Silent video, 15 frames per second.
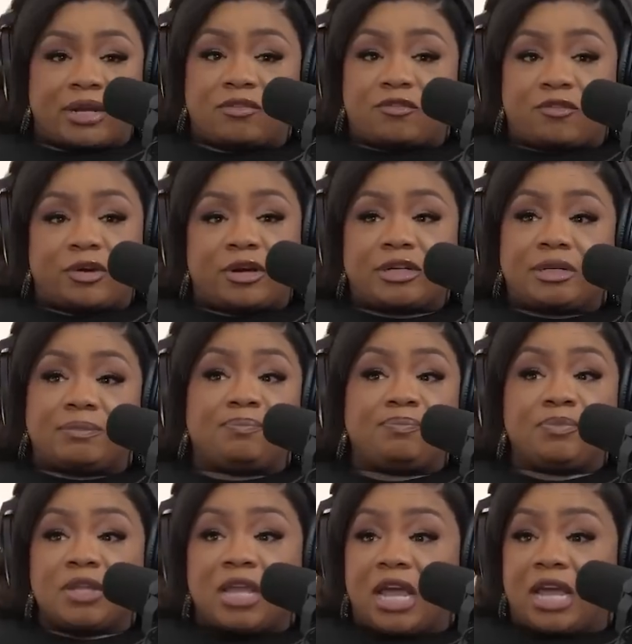up front,
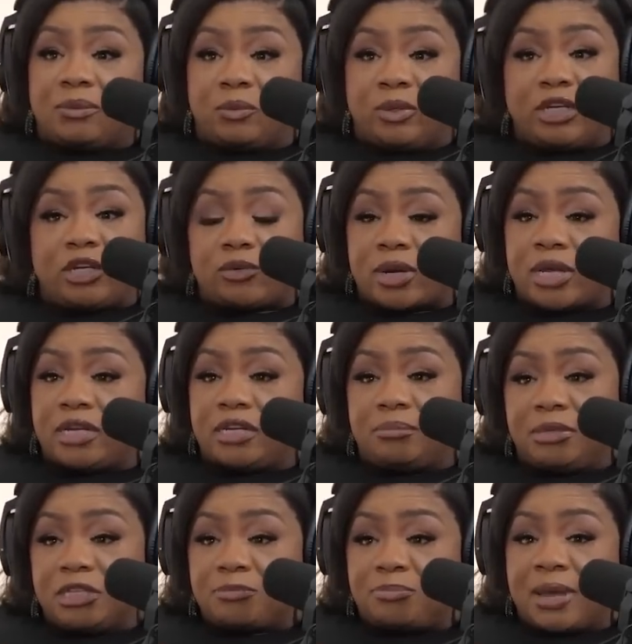and we created the
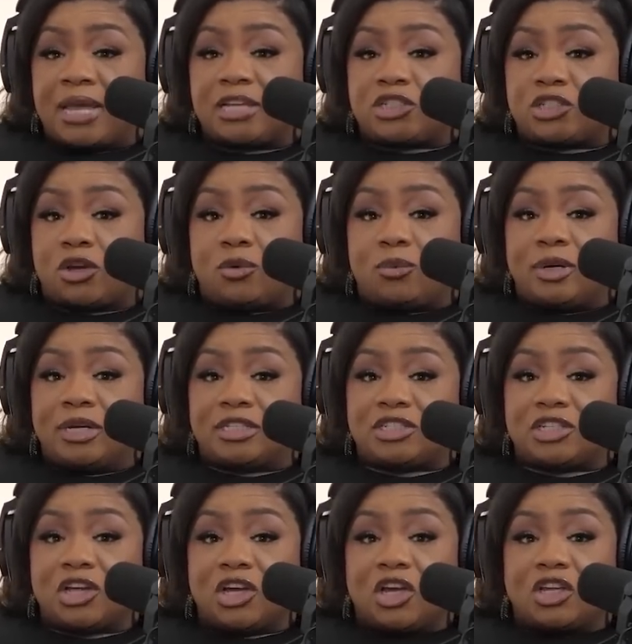Miss Pat show,
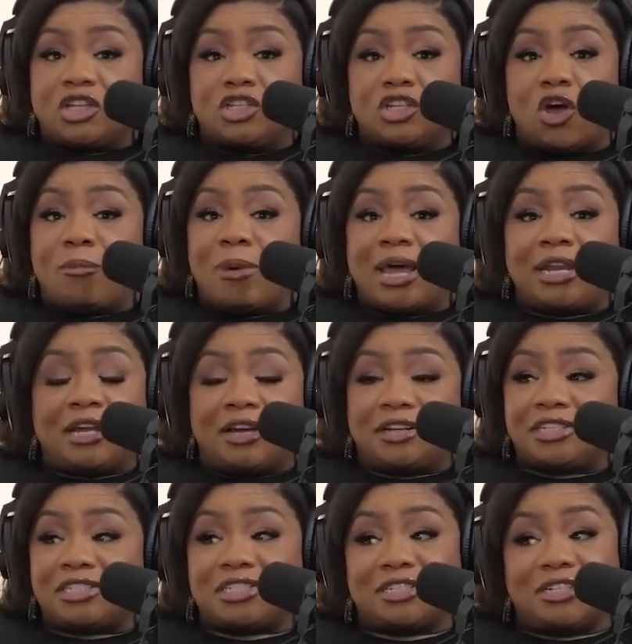which nobody
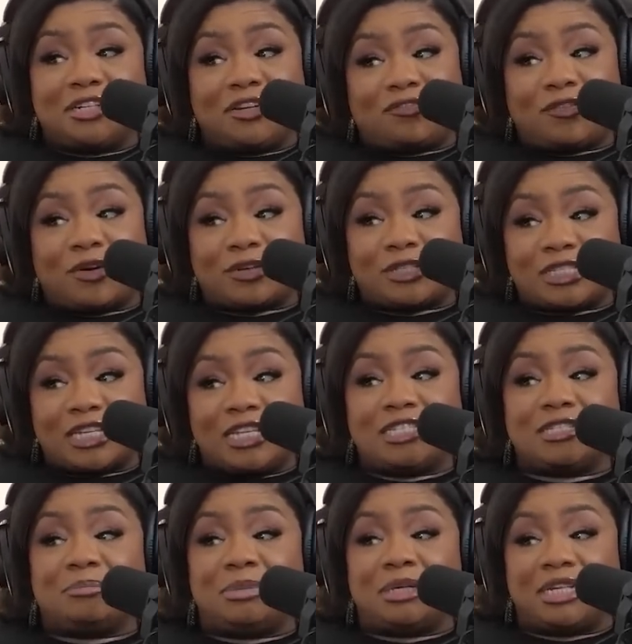understood it first
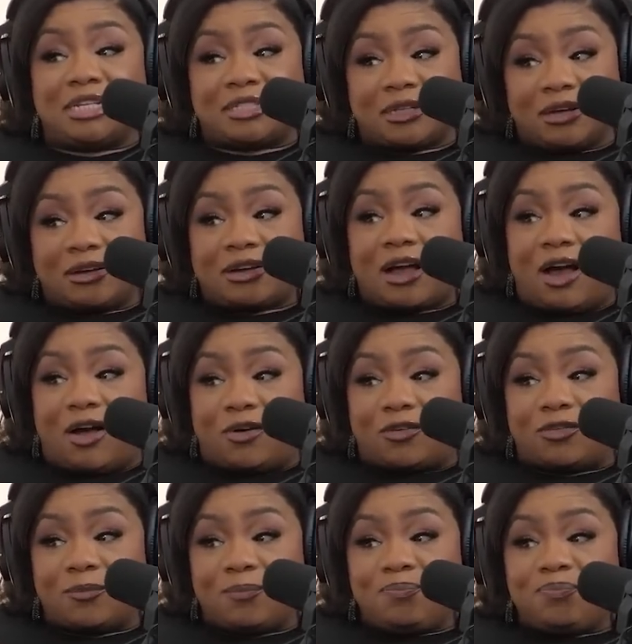season, but it took
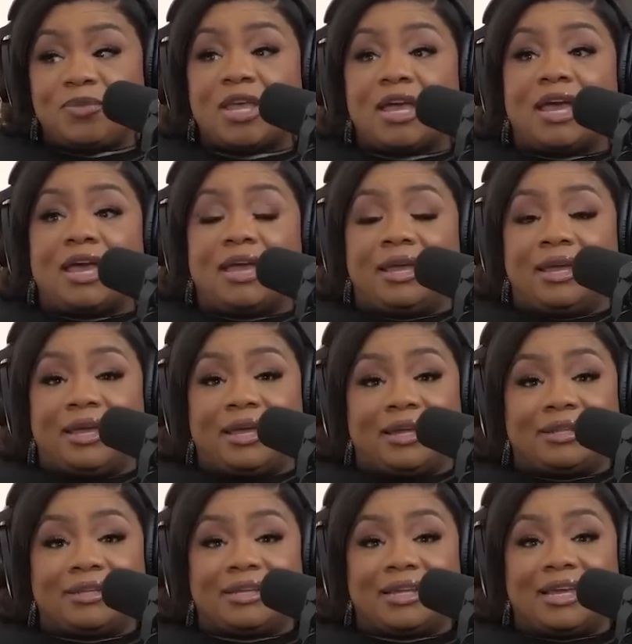off.
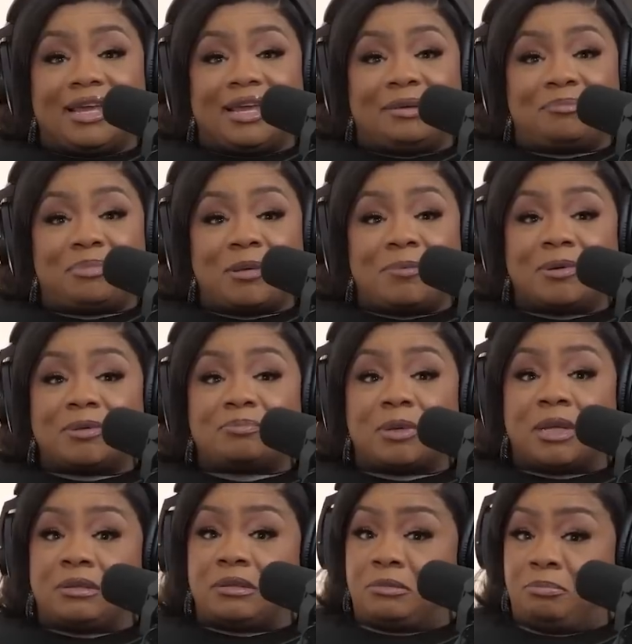And people
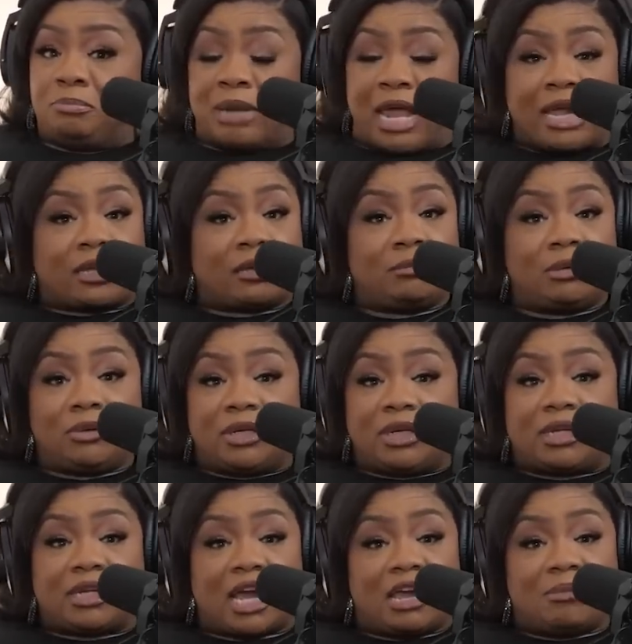in the black community
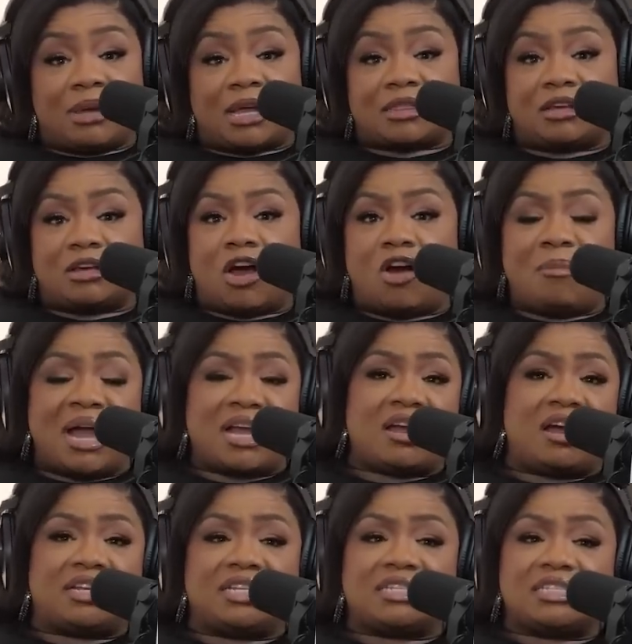came after, oh my
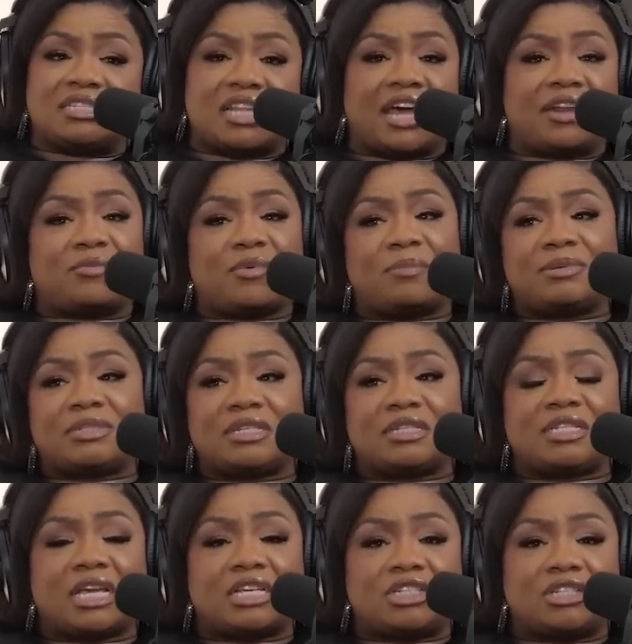God, this is not a
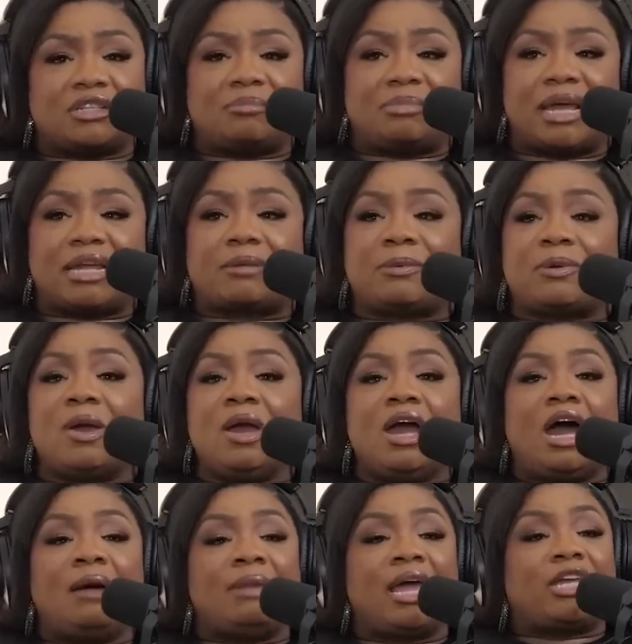representation of the black community.
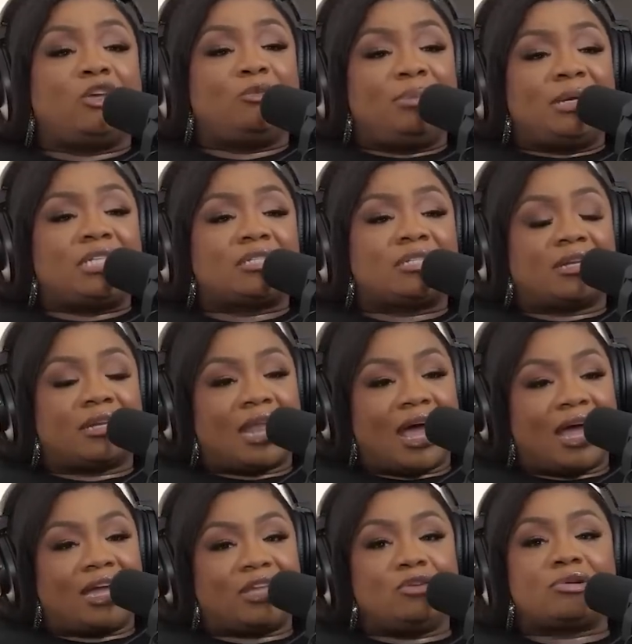I'm like, you bitches are
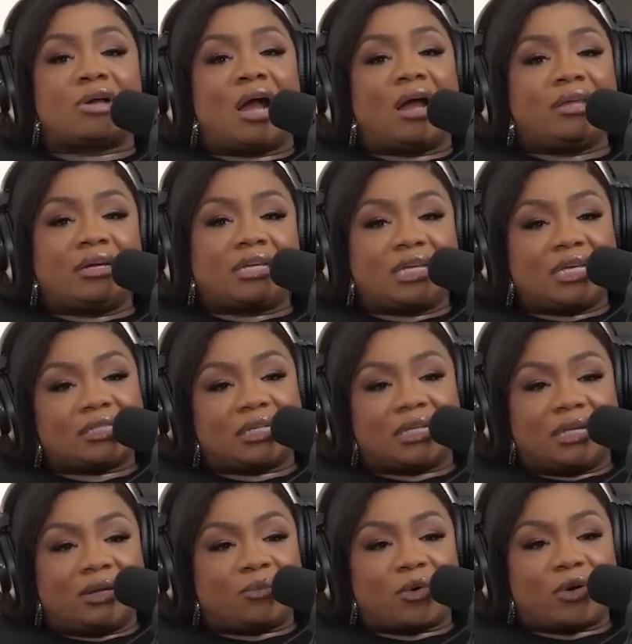lying. You call your kids the
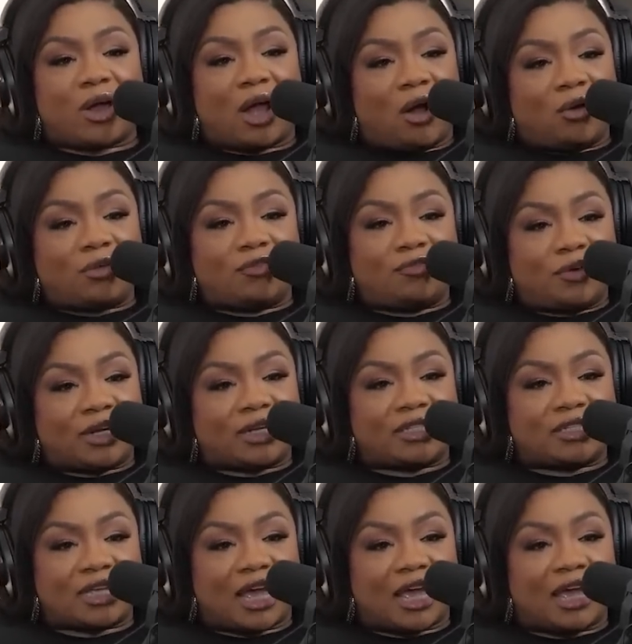N-word all the fucking
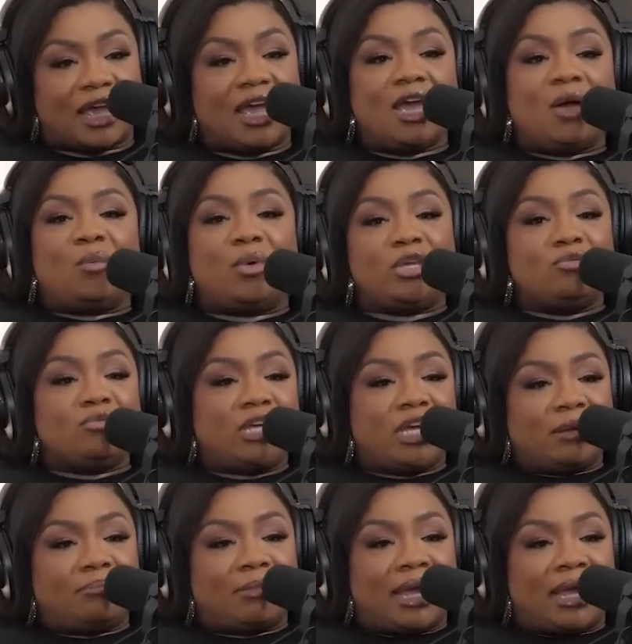time when you
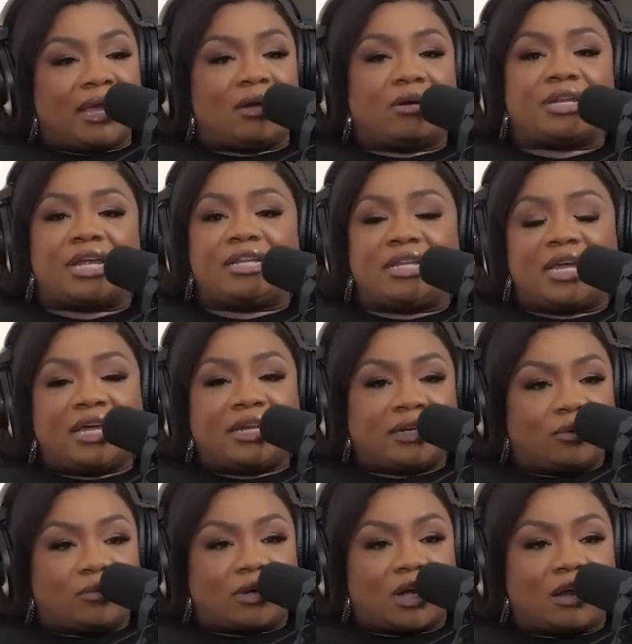get mad or they daddy
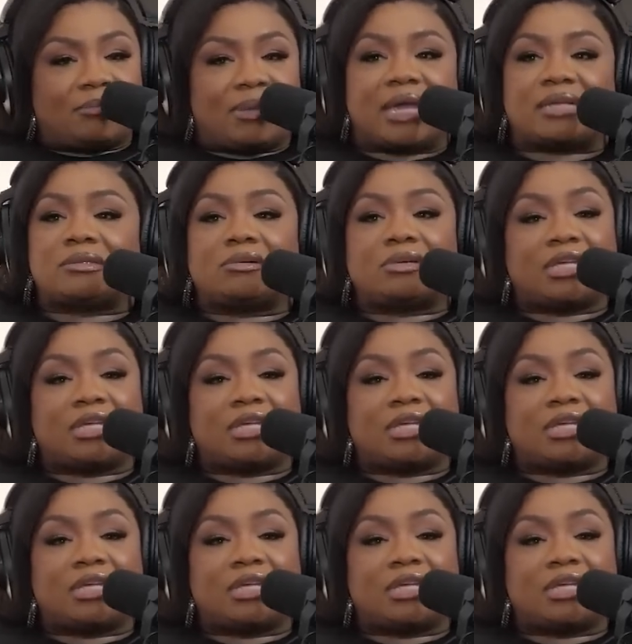don't come back. So